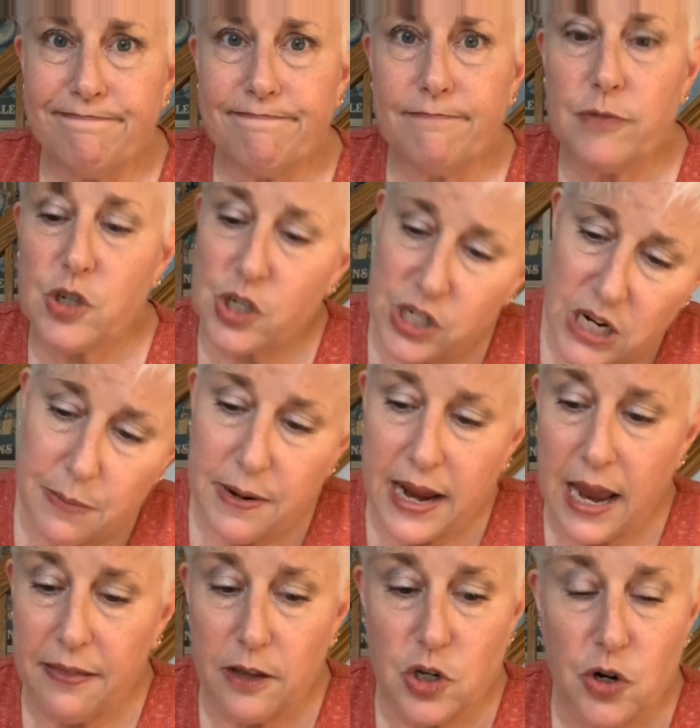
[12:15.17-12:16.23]
she
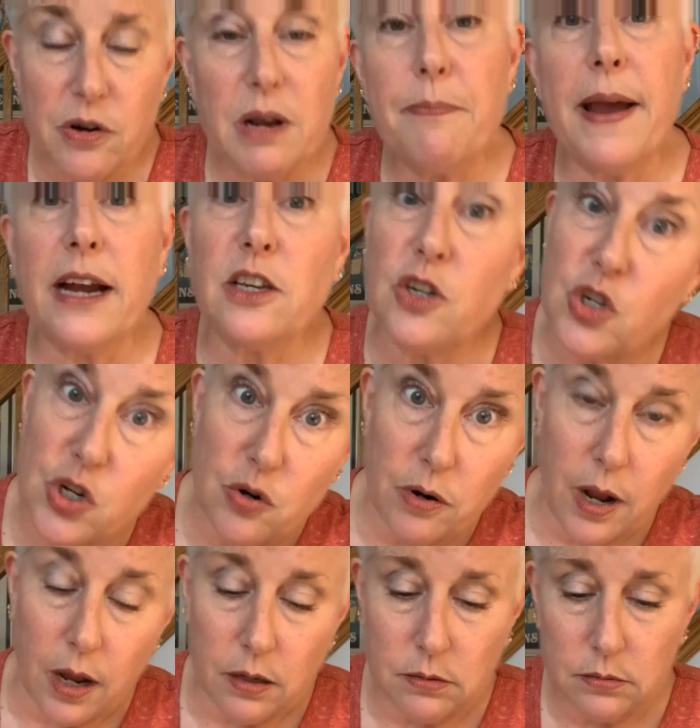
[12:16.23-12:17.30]
began the journey back to
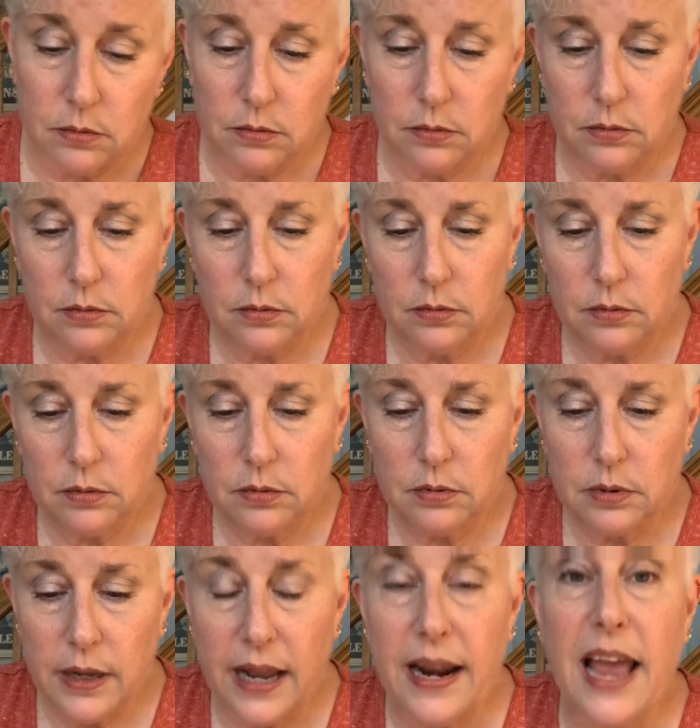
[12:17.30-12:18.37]
Judah.
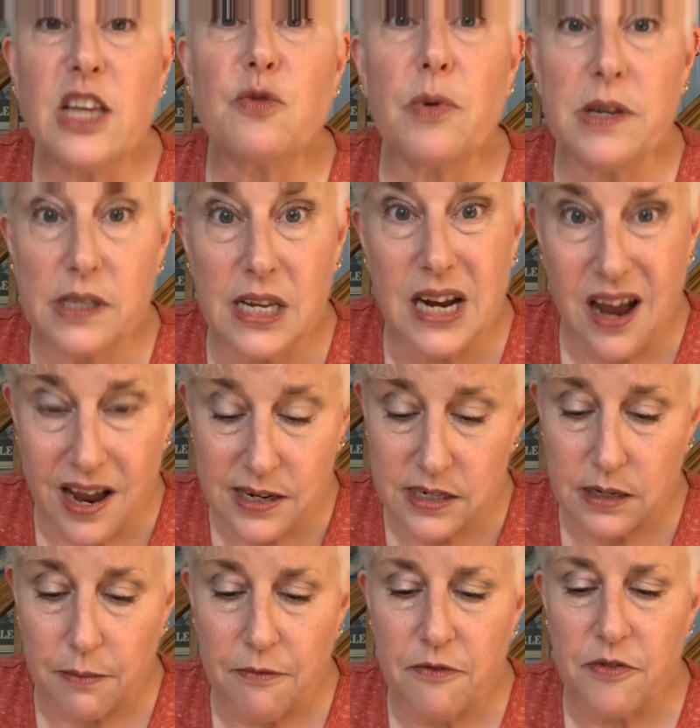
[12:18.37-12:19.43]
And as was the
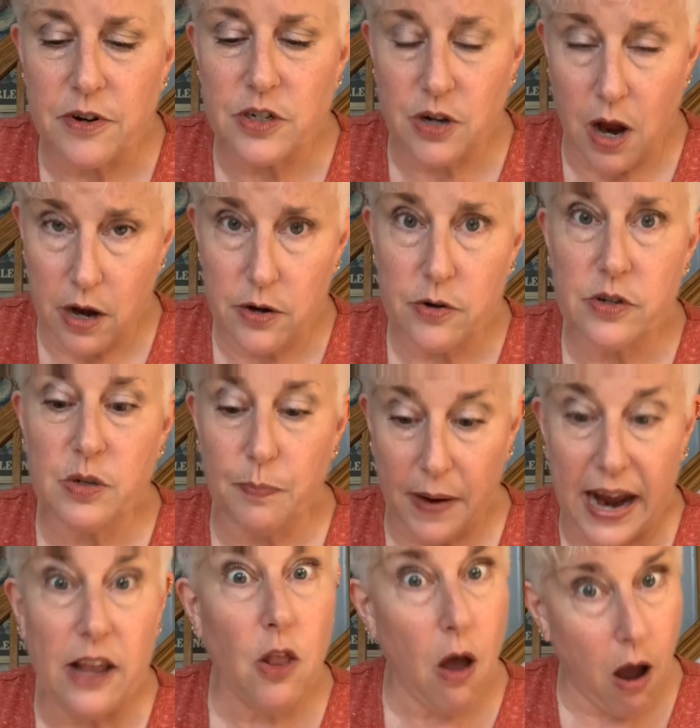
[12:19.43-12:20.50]
custom for daughters
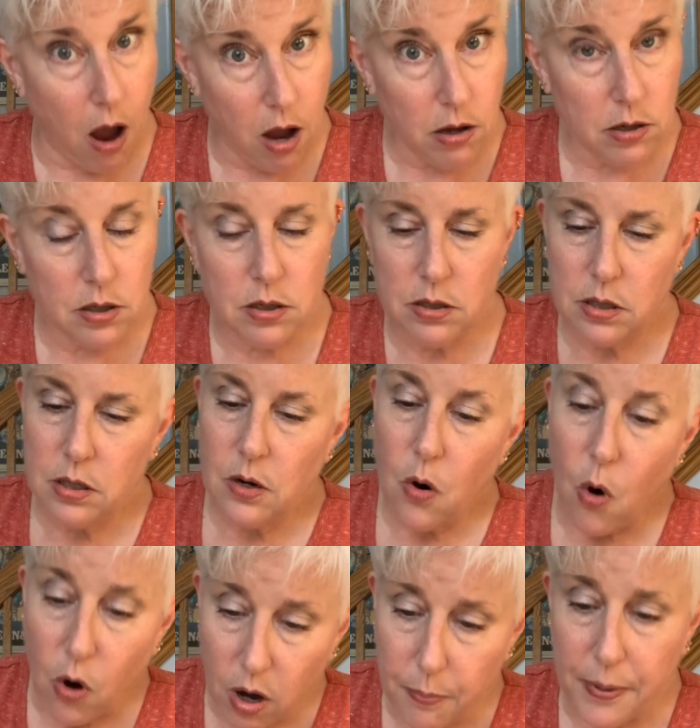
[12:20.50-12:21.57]
by law,
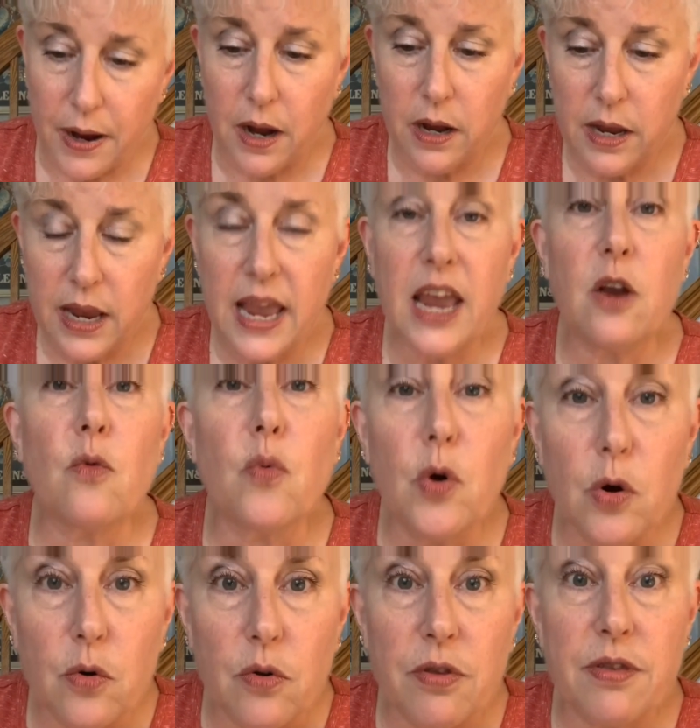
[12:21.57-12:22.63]
Orpah and
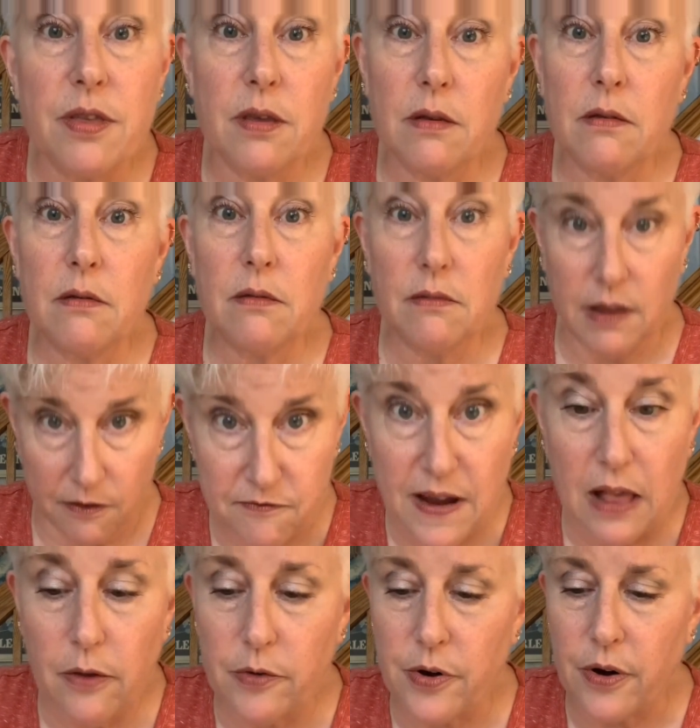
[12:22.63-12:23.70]
Ruth, they
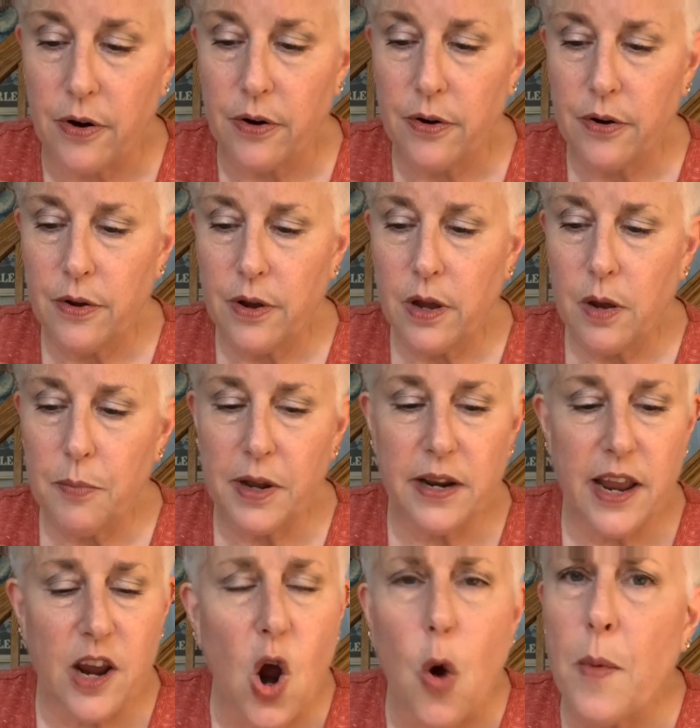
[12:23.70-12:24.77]
followed her. But
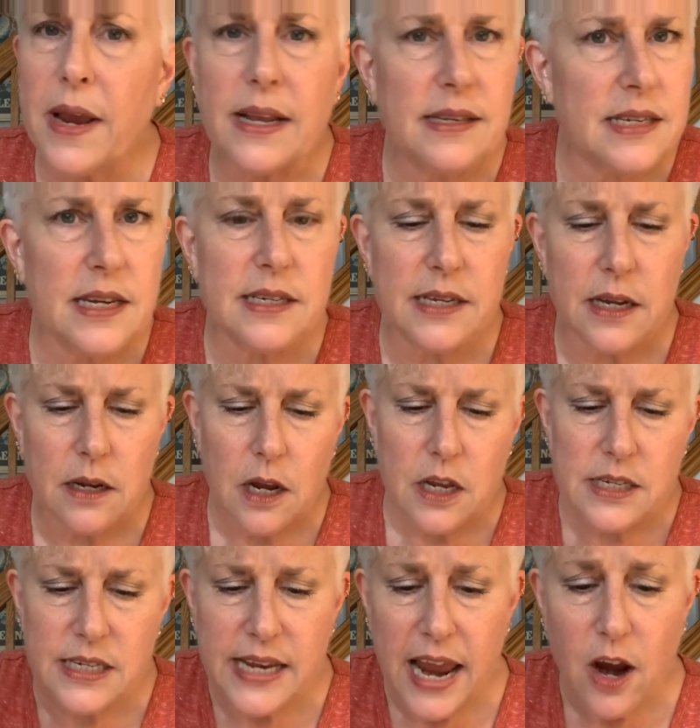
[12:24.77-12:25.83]
Naomi insisted,
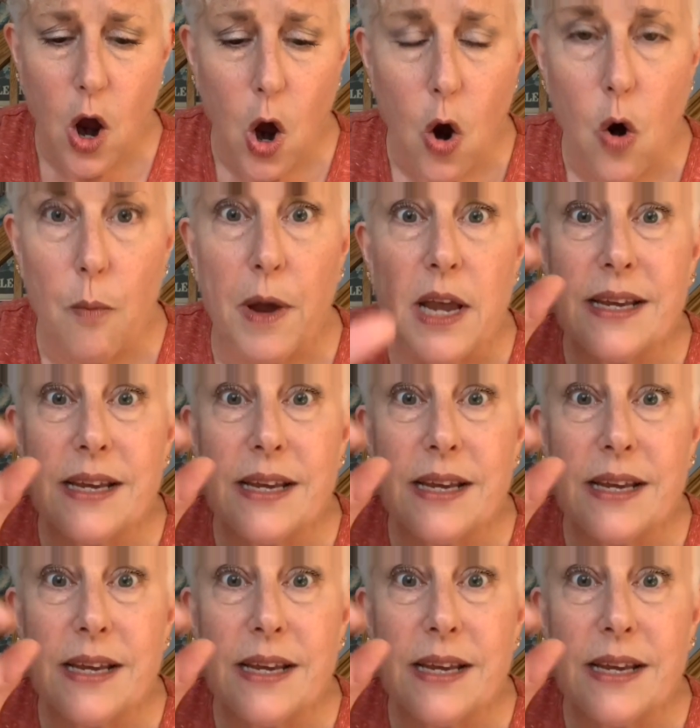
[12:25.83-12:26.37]
stay home